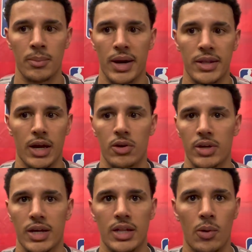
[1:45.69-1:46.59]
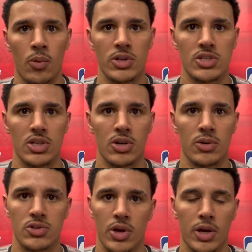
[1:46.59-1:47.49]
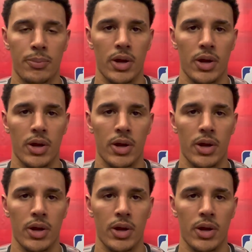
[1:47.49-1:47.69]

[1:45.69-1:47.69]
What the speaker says: I think I only had that one steal, so I could